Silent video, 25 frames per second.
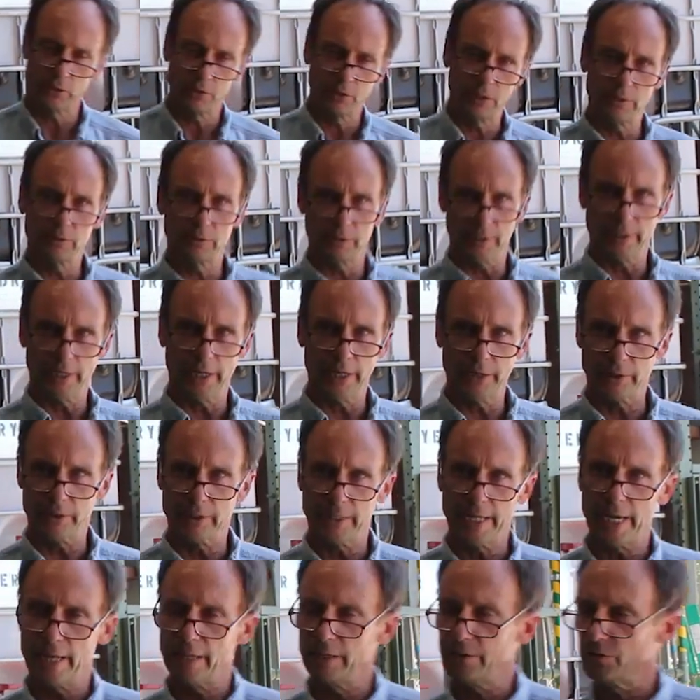do easily one hundred
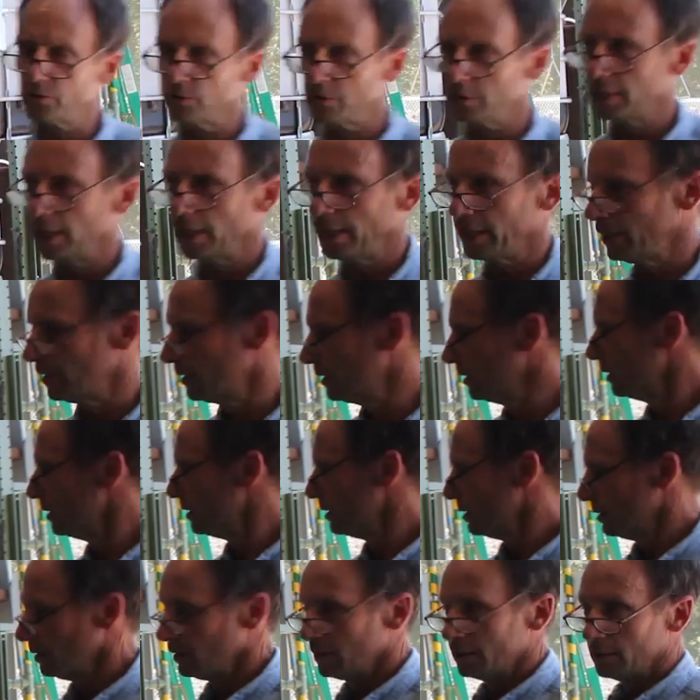gallons a day.
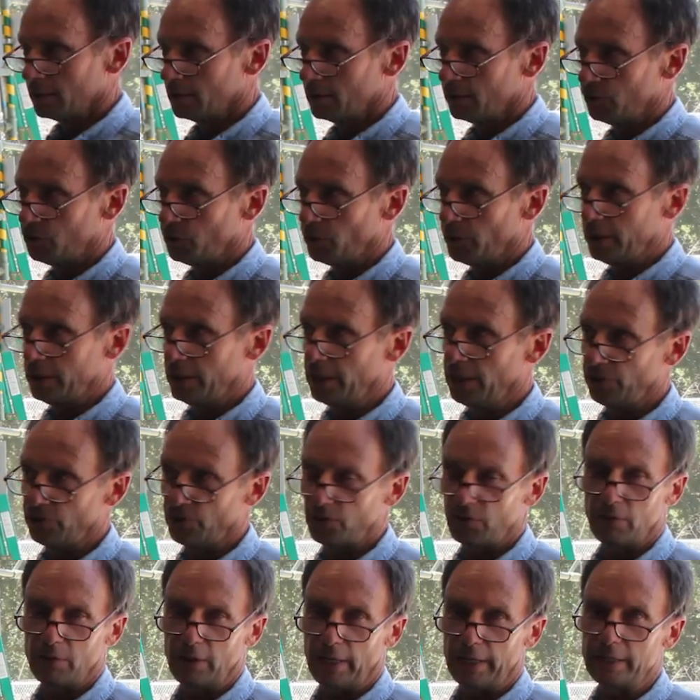Doing
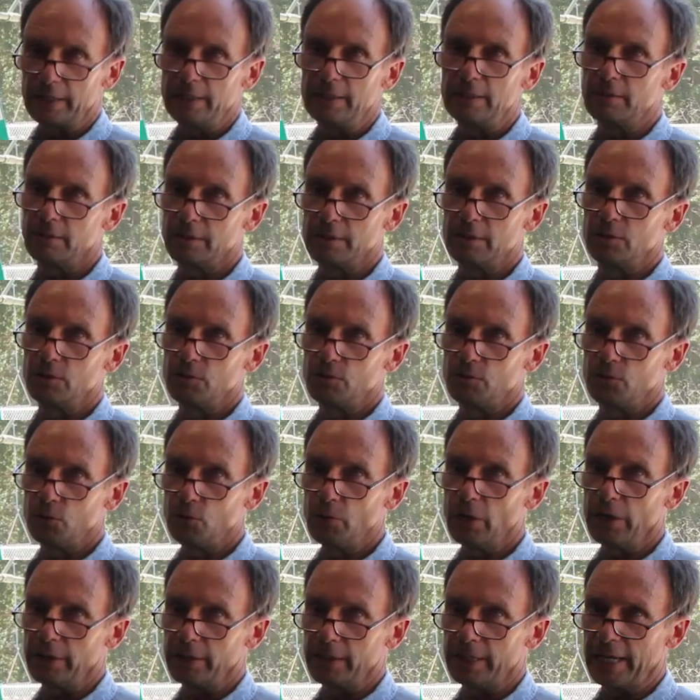this, I can easily do two
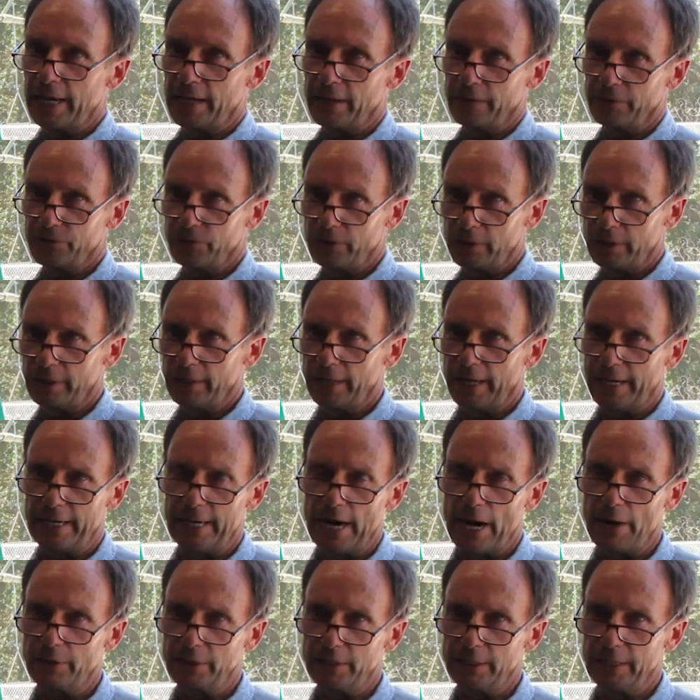hundred gallons in an eight
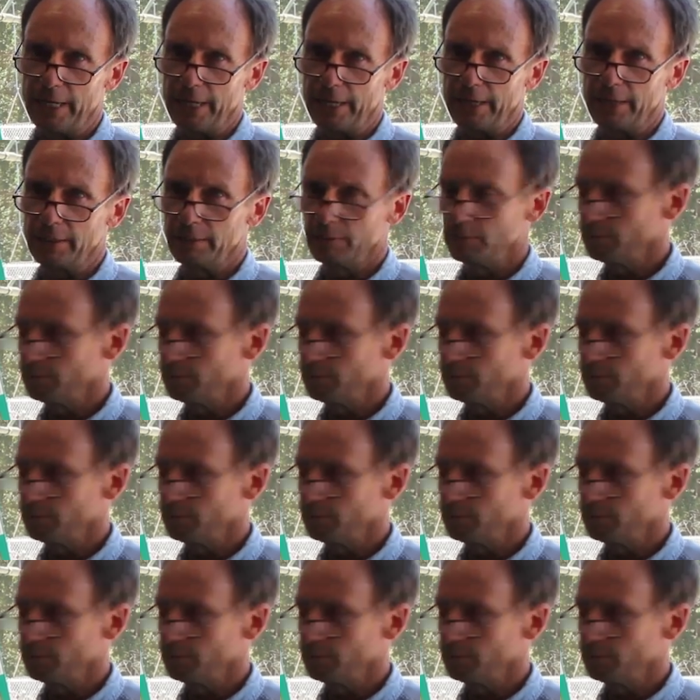hour day